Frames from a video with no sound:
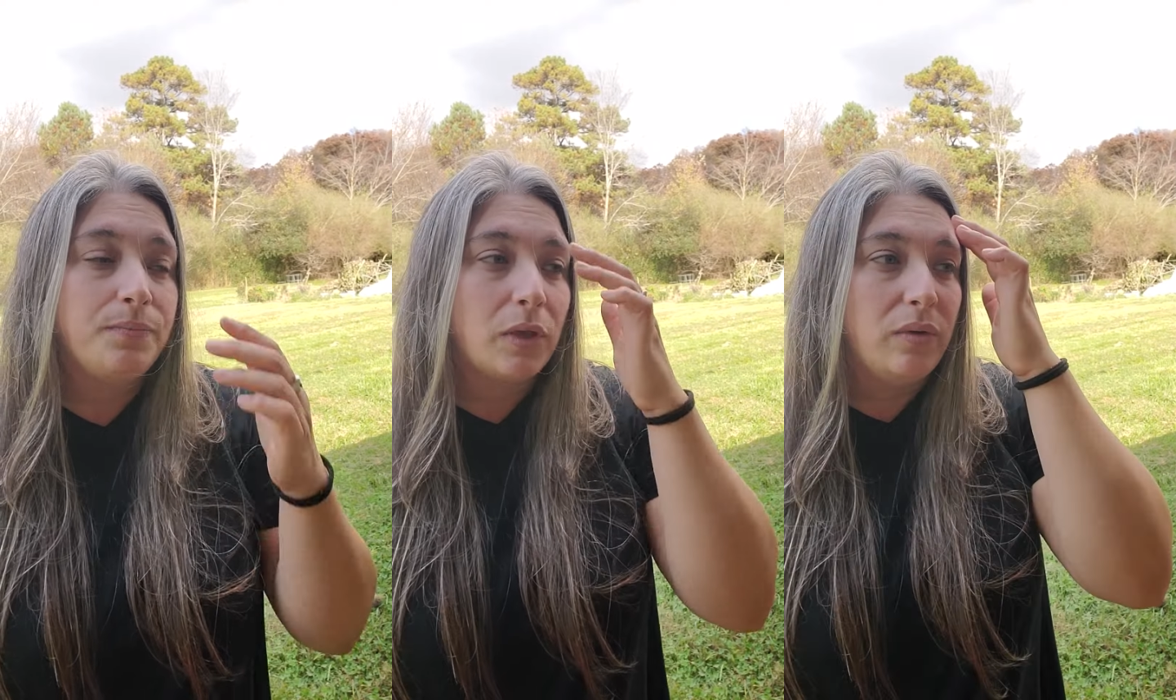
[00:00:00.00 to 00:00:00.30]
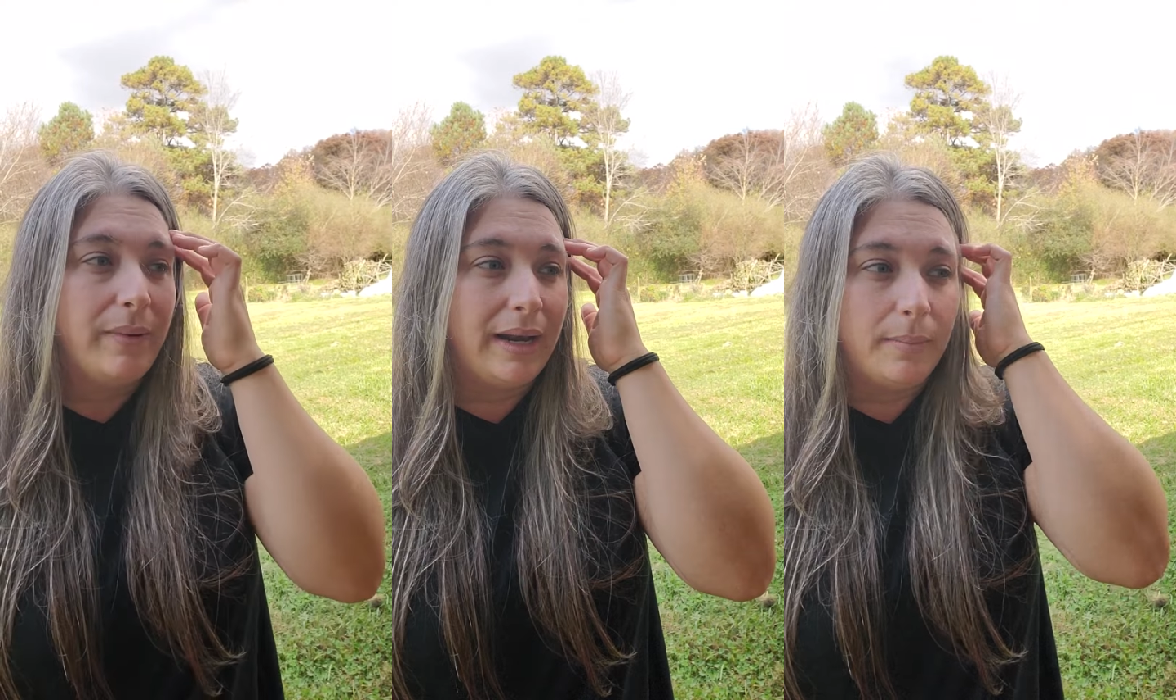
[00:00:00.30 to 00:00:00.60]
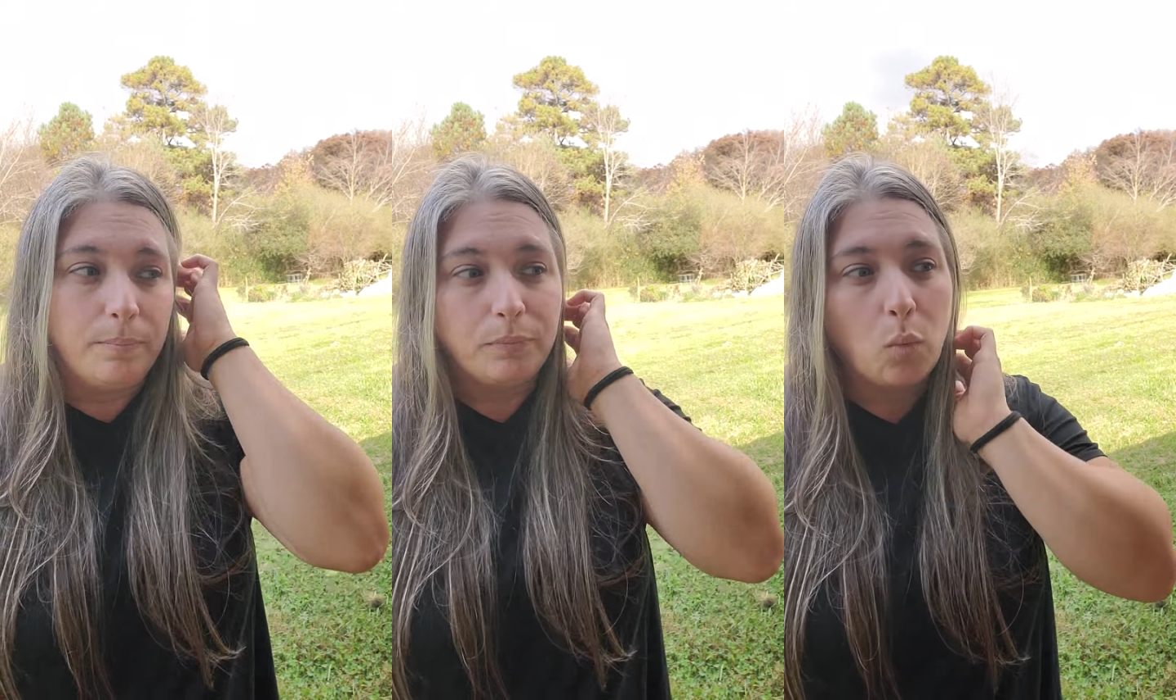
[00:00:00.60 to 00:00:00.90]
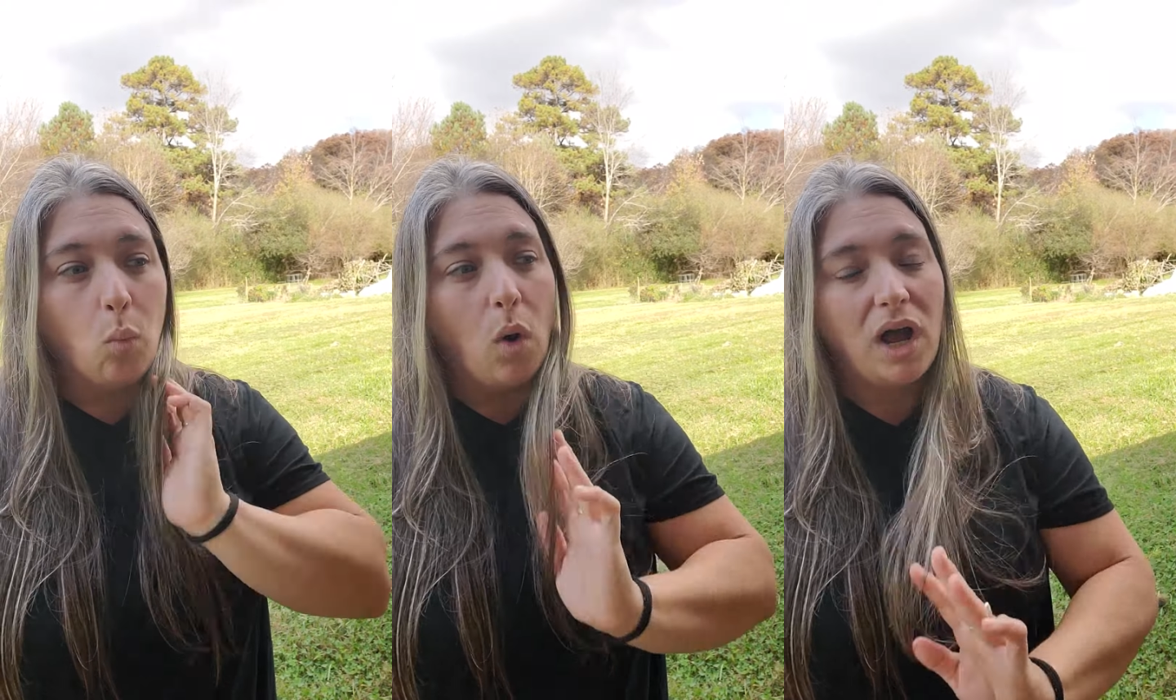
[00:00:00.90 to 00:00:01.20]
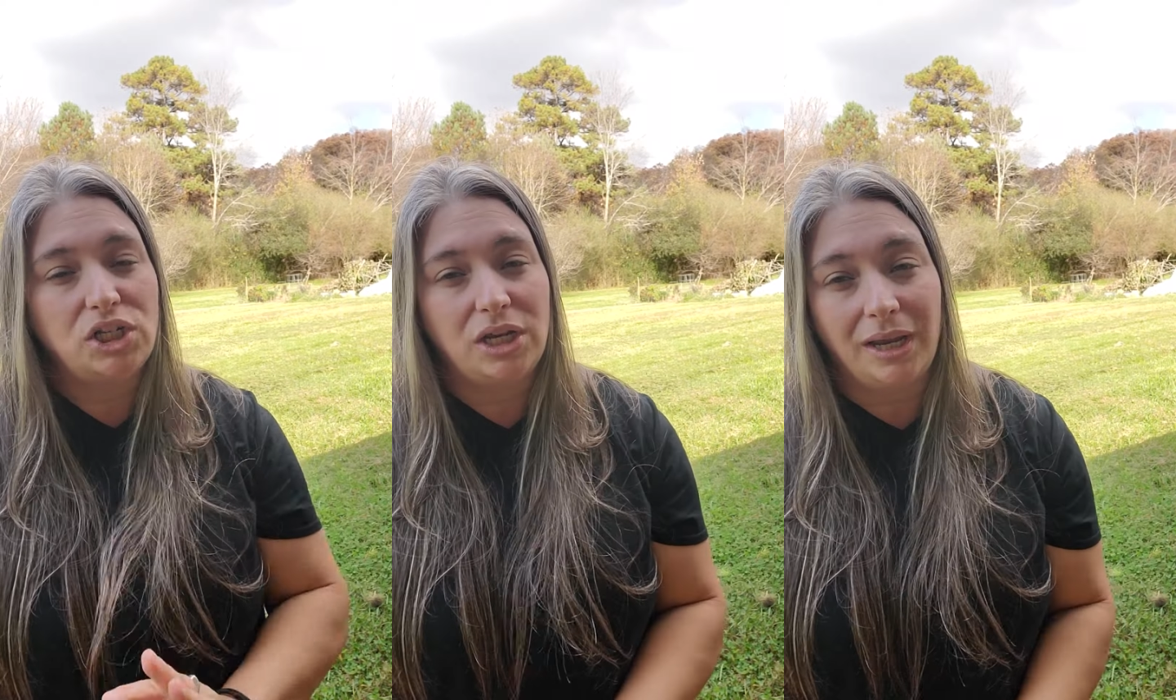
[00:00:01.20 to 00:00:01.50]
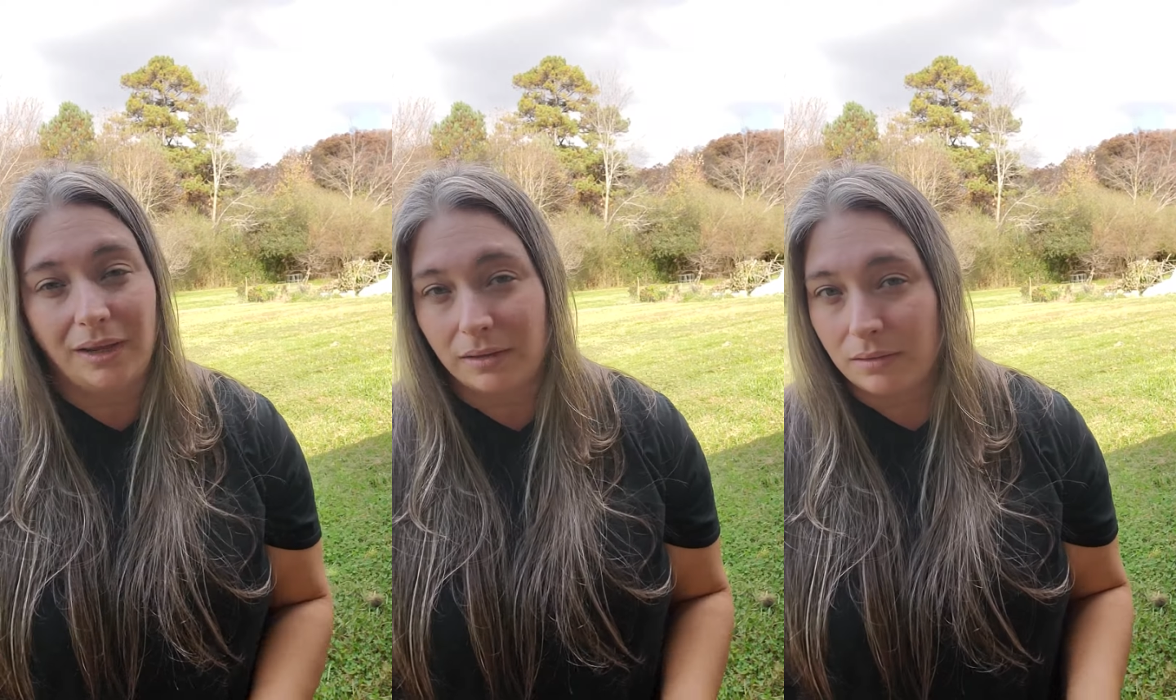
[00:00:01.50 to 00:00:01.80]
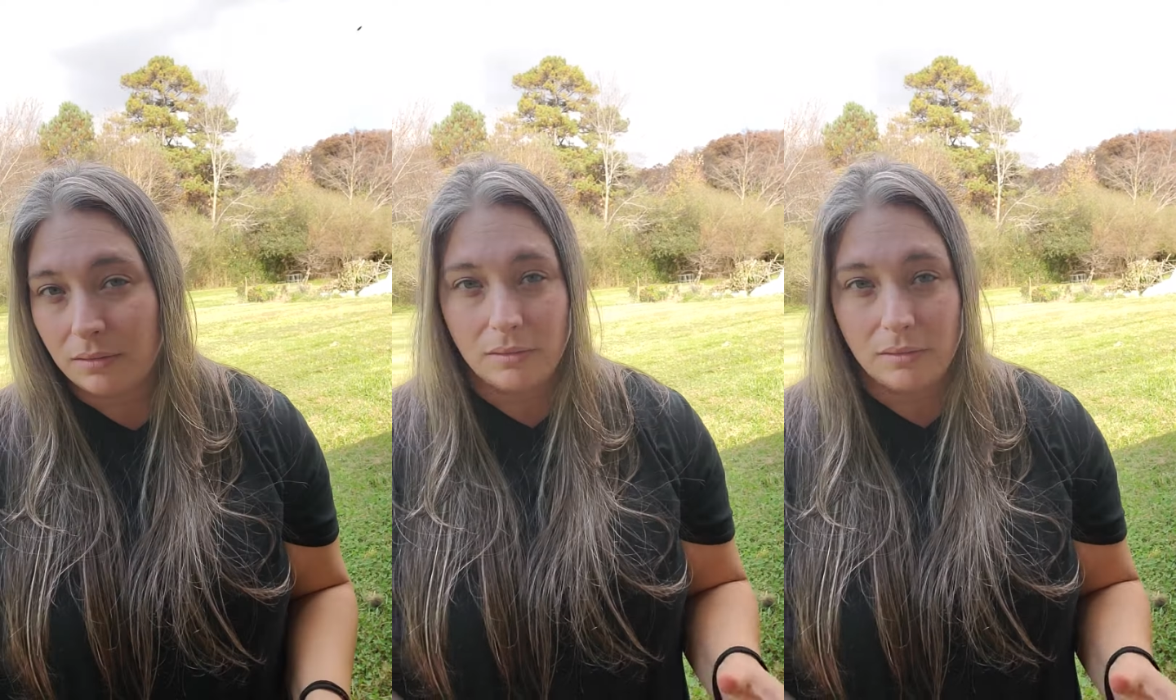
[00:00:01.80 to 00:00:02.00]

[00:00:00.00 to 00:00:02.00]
we've been watching